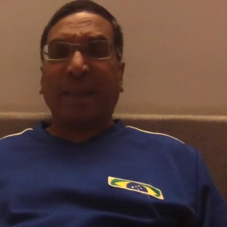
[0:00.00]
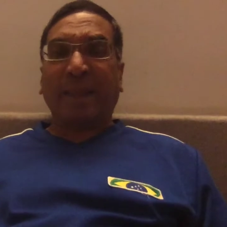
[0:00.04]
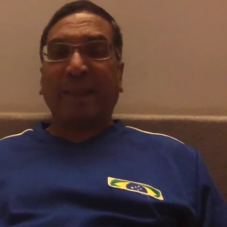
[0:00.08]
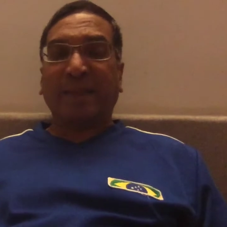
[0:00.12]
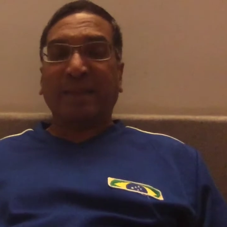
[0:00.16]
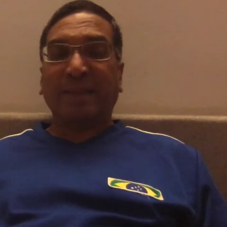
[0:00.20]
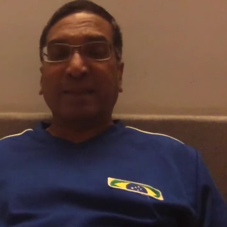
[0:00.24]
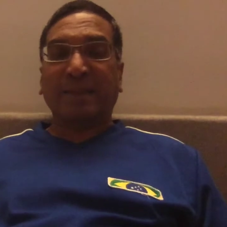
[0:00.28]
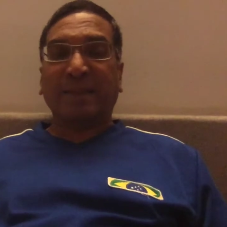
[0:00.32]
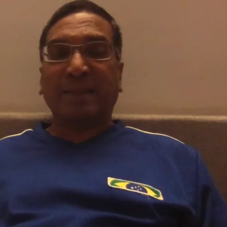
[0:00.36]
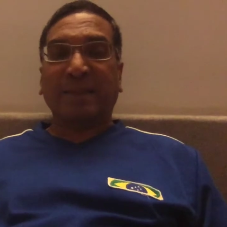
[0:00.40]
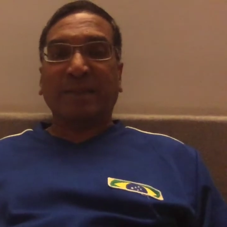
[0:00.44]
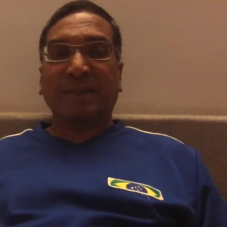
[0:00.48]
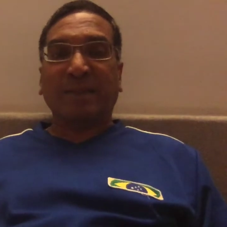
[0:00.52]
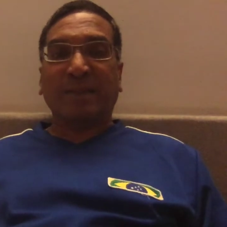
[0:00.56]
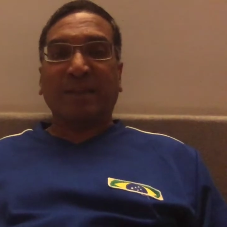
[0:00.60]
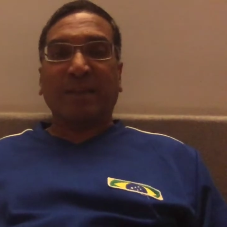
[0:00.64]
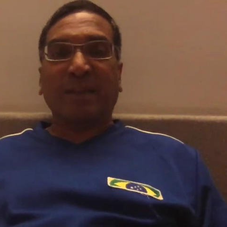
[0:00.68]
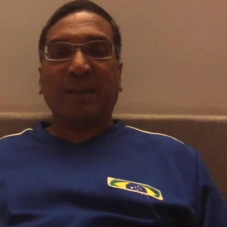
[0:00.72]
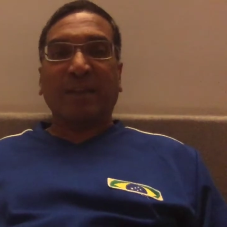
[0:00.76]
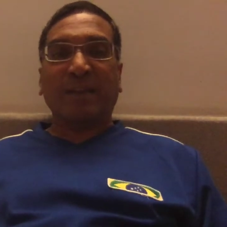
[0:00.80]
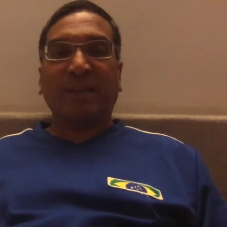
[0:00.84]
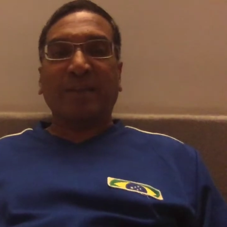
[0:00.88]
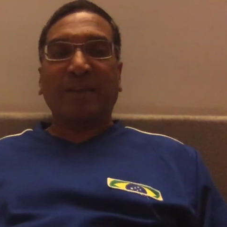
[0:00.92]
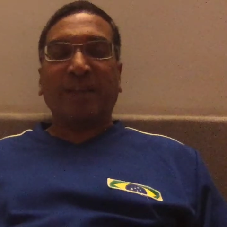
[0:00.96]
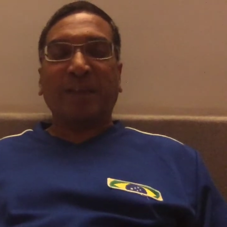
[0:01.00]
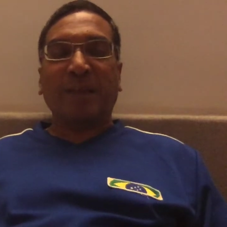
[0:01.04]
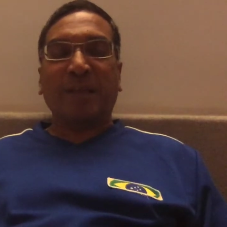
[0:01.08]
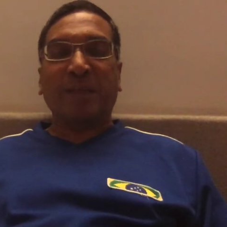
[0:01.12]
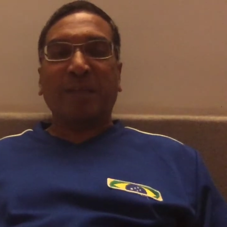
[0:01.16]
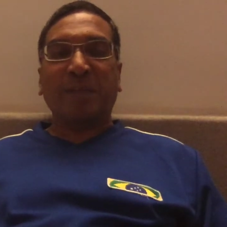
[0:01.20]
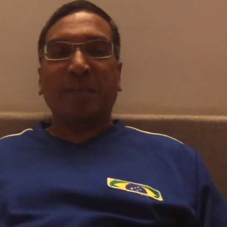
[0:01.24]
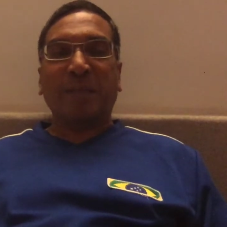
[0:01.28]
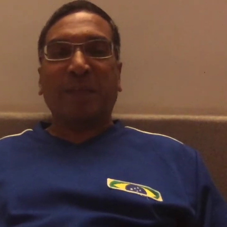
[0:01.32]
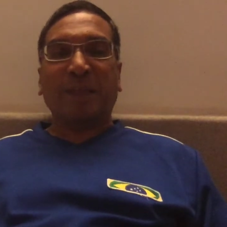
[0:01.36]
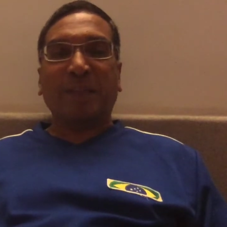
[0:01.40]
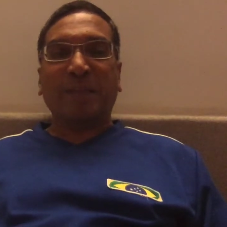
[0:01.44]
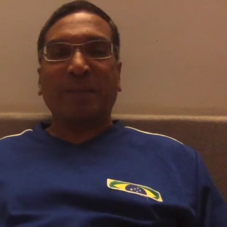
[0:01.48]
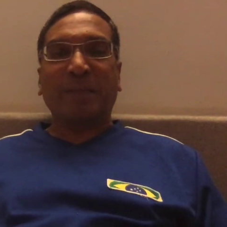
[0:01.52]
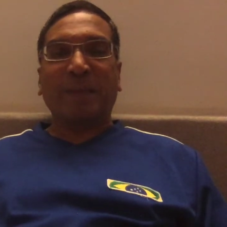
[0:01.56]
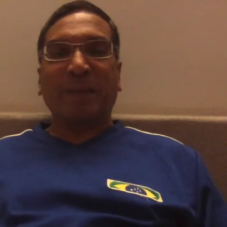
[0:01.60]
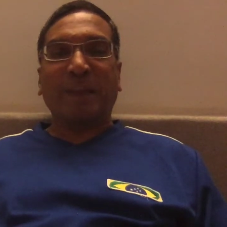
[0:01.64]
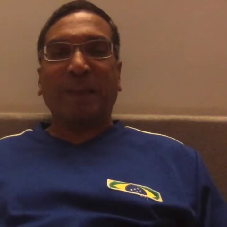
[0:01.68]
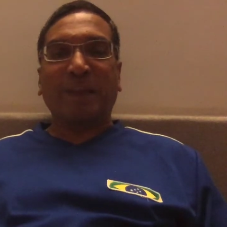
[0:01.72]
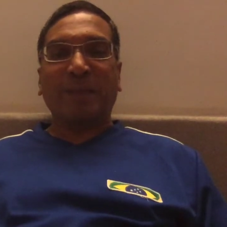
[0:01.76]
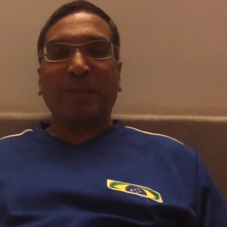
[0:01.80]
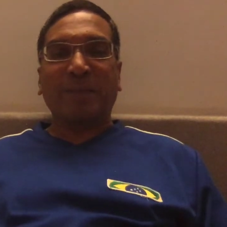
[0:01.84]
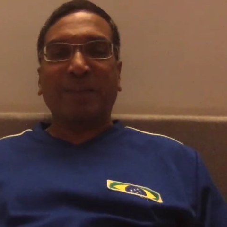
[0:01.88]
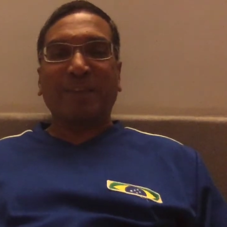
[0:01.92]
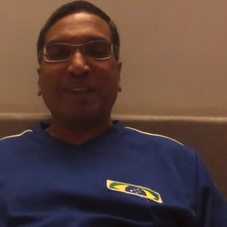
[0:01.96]
is the right
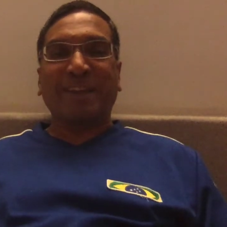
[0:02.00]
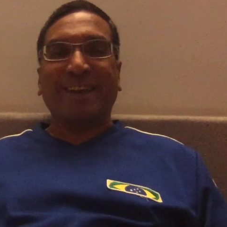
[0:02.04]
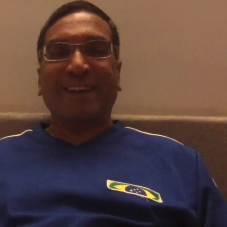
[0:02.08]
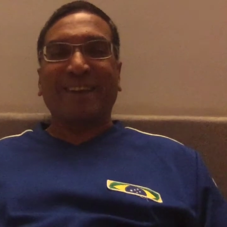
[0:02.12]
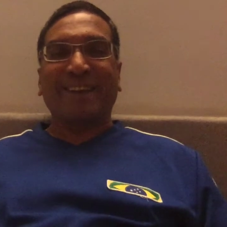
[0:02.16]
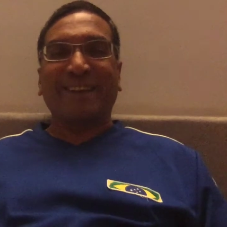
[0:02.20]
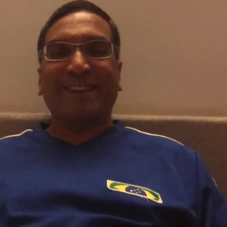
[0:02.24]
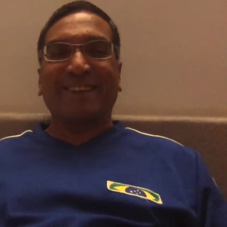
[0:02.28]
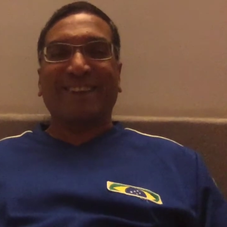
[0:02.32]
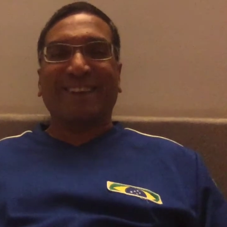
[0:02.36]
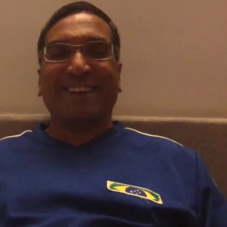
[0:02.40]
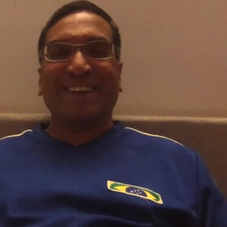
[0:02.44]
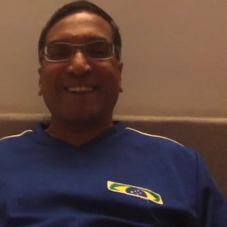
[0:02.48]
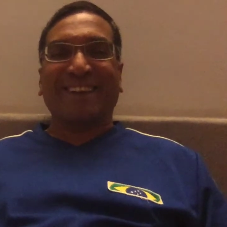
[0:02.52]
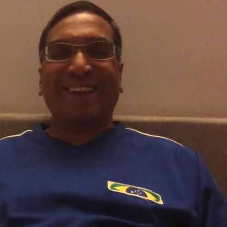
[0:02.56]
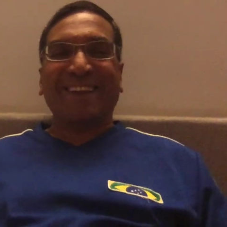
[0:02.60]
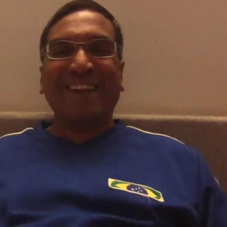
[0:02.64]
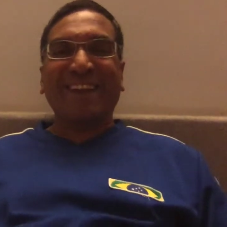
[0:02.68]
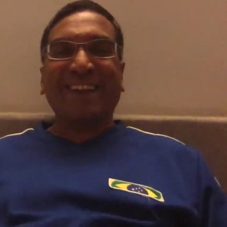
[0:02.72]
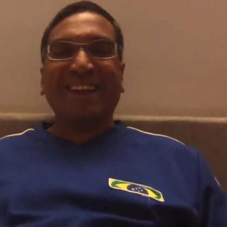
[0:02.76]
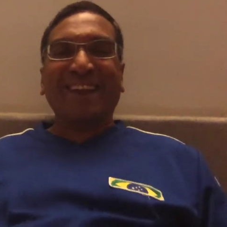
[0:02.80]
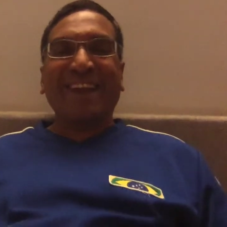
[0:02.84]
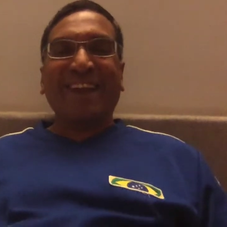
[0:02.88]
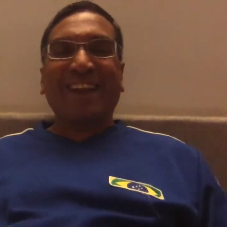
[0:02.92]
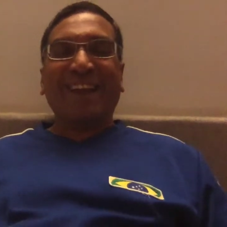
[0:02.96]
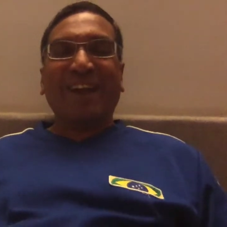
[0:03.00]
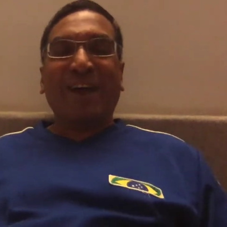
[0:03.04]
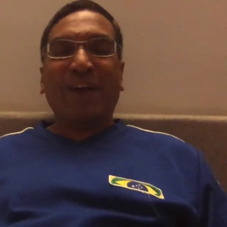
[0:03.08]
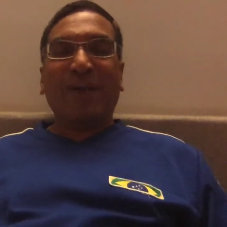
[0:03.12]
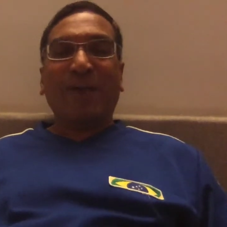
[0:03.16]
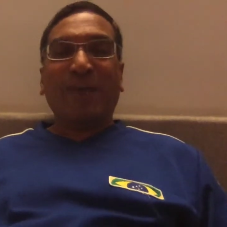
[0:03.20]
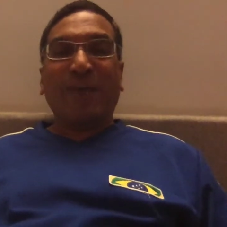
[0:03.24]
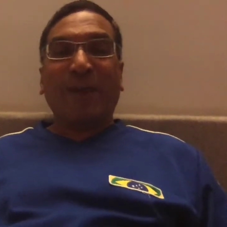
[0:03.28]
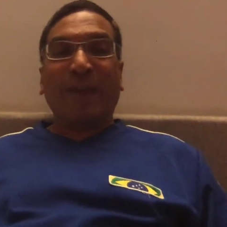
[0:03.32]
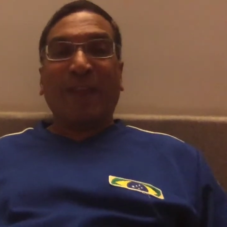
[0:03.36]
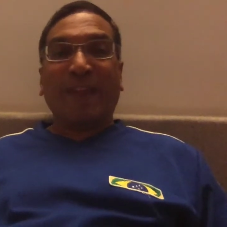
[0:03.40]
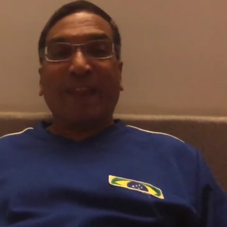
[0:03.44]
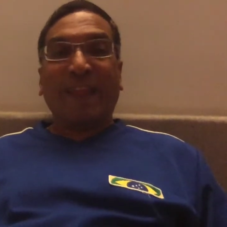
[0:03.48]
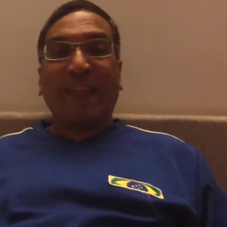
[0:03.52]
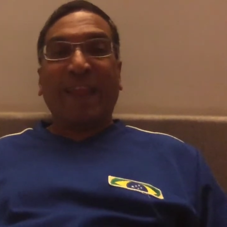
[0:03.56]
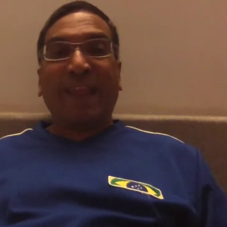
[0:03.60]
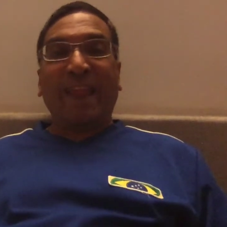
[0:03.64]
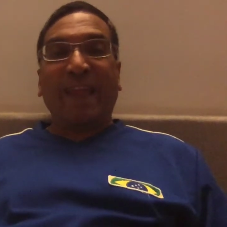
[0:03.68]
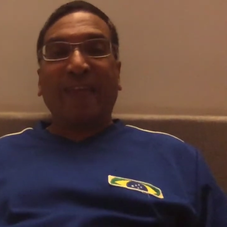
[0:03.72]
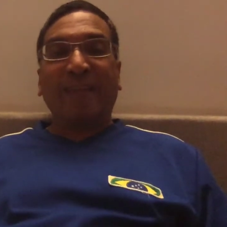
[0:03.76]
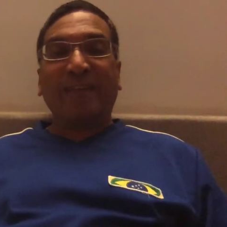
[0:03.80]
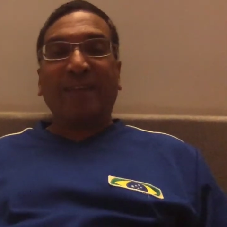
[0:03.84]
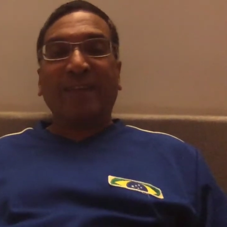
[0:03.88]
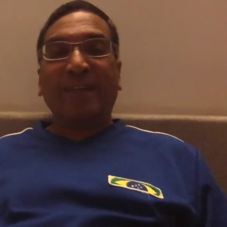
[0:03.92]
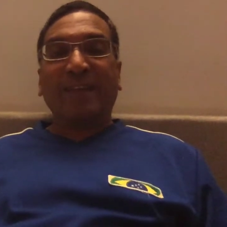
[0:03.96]
mathematical percentage of what I
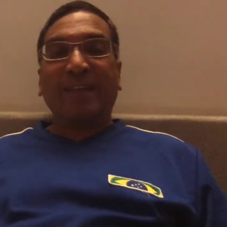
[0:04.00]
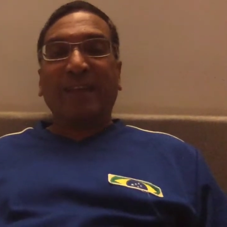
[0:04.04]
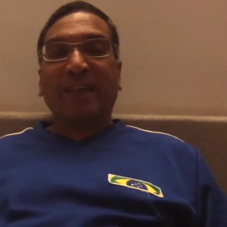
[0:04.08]
gave.